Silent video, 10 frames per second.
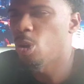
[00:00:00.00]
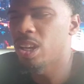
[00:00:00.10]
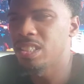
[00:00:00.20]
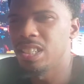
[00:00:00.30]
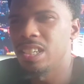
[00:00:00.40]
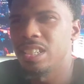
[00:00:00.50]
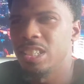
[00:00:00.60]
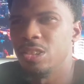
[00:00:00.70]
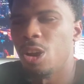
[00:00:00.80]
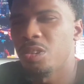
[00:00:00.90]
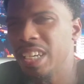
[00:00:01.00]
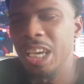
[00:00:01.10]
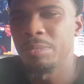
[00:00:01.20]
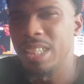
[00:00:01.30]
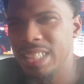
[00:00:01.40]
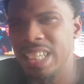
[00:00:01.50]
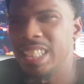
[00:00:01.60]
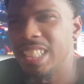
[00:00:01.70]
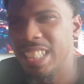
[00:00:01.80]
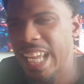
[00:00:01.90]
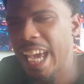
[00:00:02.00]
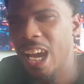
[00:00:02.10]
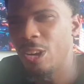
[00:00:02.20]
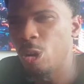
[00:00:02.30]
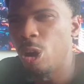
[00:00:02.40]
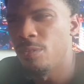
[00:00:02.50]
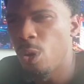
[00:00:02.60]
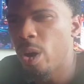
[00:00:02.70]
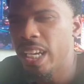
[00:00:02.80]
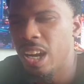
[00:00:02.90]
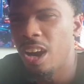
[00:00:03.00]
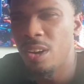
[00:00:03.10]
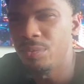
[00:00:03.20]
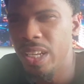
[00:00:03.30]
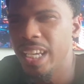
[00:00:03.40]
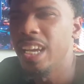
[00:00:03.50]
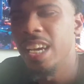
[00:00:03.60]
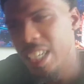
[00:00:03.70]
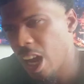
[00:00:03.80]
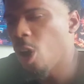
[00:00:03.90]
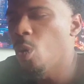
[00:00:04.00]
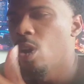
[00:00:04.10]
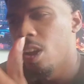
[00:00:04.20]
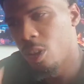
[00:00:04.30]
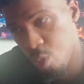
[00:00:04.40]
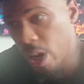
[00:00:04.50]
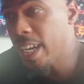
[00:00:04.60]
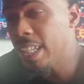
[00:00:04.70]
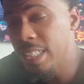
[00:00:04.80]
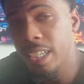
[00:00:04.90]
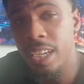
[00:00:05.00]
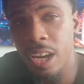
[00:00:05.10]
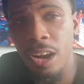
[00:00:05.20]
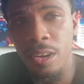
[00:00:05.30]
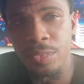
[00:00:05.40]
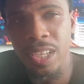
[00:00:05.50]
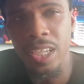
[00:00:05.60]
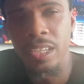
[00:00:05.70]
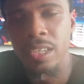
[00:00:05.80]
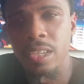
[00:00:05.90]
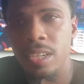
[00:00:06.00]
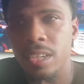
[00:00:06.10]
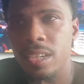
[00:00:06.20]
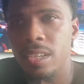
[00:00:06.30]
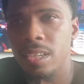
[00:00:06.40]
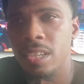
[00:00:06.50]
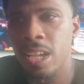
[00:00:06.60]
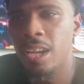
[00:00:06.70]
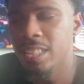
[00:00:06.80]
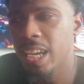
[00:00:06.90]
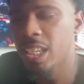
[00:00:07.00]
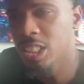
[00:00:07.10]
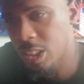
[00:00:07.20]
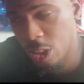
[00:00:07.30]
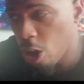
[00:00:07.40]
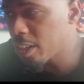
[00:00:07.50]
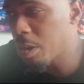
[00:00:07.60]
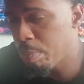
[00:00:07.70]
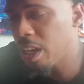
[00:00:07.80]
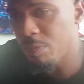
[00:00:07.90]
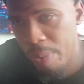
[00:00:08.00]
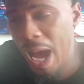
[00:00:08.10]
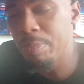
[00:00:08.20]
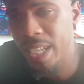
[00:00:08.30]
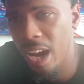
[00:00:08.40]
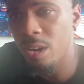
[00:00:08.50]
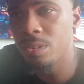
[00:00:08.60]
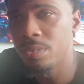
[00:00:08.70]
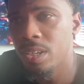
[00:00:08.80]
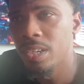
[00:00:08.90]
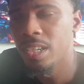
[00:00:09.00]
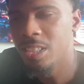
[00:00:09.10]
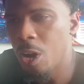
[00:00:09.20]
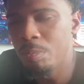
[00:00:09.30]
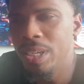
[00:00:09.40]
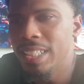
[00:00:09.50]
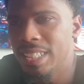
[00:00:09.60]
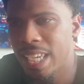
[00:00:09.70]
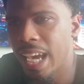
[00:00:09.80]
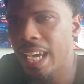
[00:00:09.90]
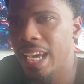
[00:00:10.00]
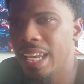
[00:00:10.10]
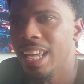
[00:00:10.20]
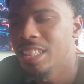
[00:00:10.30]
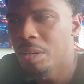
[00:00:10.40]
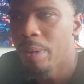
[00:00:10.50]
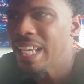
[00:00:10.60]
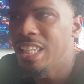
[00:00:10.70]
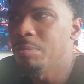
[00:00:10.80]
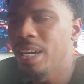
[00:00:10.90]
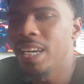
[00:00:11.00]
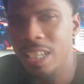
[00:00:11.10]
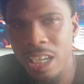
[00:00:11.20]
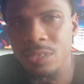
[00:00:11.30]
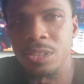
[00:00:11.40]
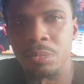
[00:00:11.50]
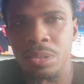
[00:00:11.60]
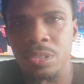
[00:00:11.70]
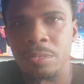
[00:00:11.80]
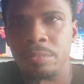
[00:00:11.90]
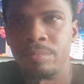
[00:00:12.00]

order to, keep the tension down or avoid conflict. No, run into the conflict. You know what I'm saying? Start the beef, pop it off. Don't be scared to make them uncomfortable.